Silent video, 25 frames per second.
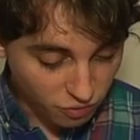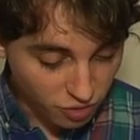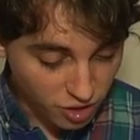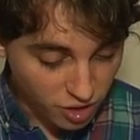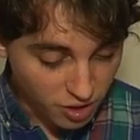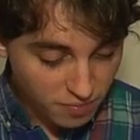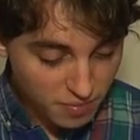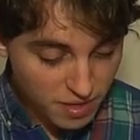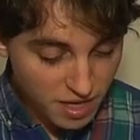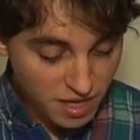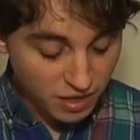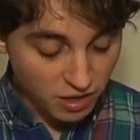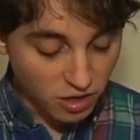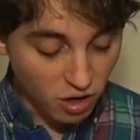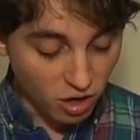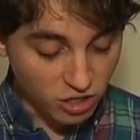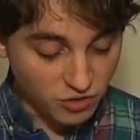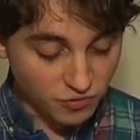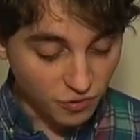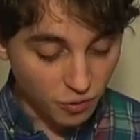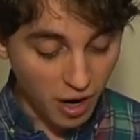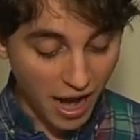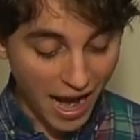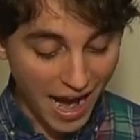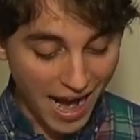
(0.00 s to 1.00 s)
free, calls
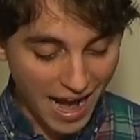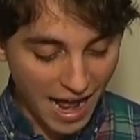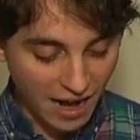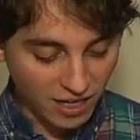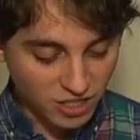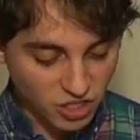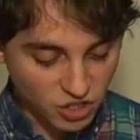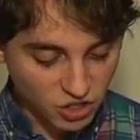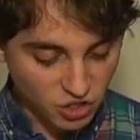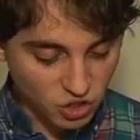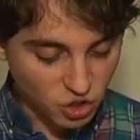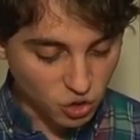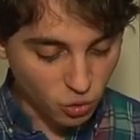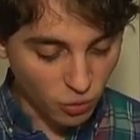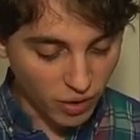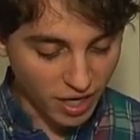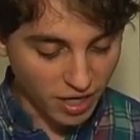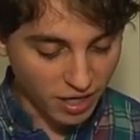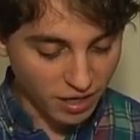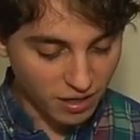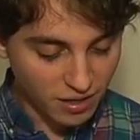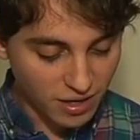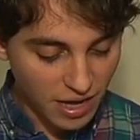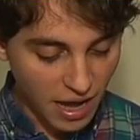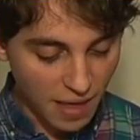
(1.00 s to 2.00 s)
for eight ounces of
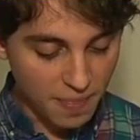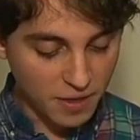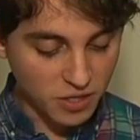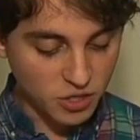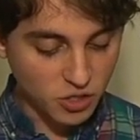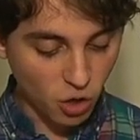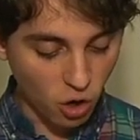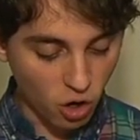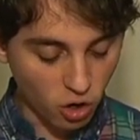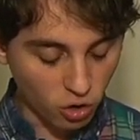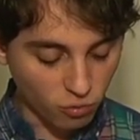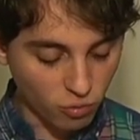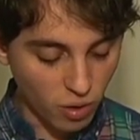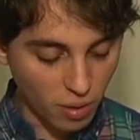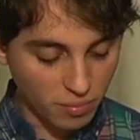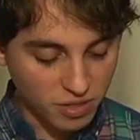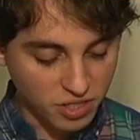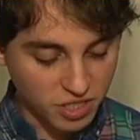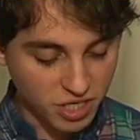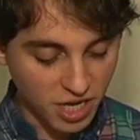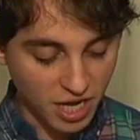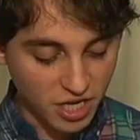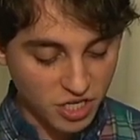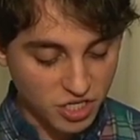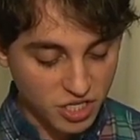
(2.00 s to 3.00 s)
twig and then dark rum to
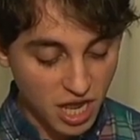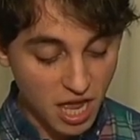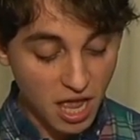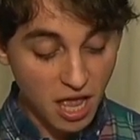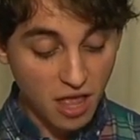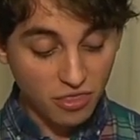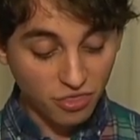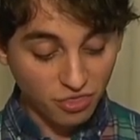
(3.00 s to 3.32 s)
taste.